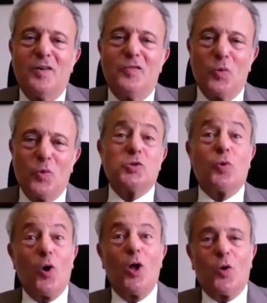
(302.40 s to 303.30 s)
for which we're
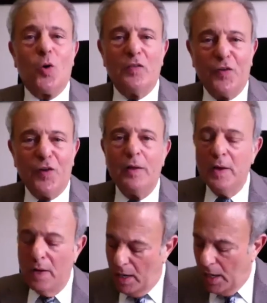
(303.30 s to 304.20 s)
all grateful,
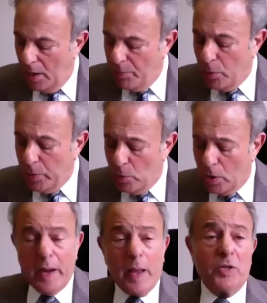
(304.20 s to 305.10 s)
but we were
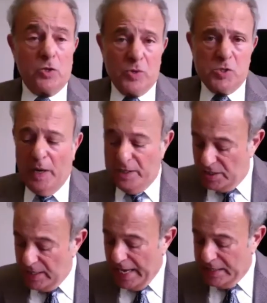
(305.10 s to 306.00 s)
able to respond to
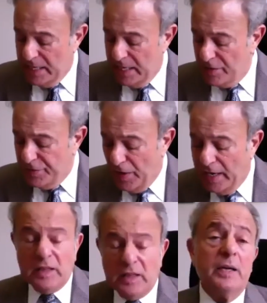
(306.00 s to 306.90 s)
that need. And
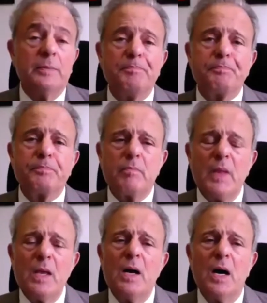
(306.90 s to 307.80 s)
finally,
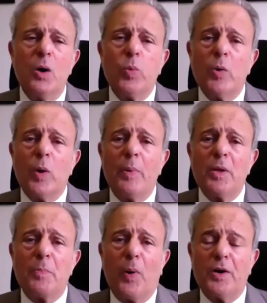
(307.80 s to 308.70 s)
we were able to
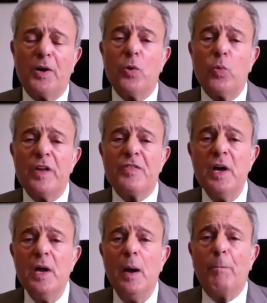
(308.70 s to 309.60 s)
partner with
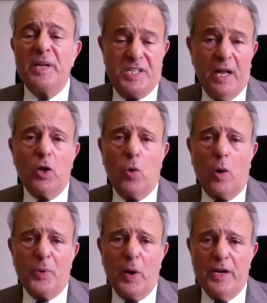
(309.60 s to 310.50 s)
Battelle
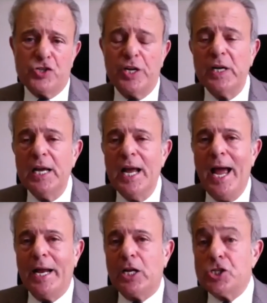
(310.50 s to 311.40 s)
Corporation
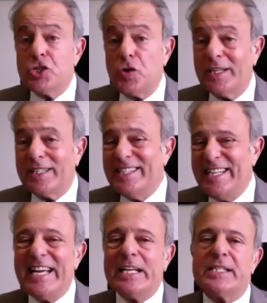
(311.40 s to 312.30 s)
and construct a
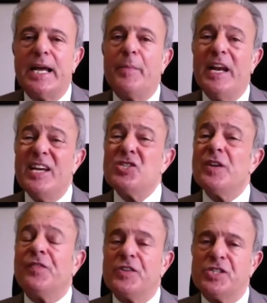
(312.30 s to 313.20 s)
decontamination
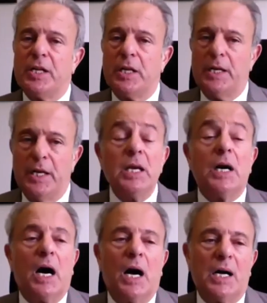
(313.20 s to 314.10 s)
facility
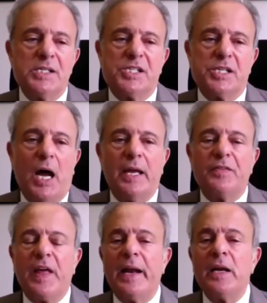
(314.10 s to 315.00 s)
on site that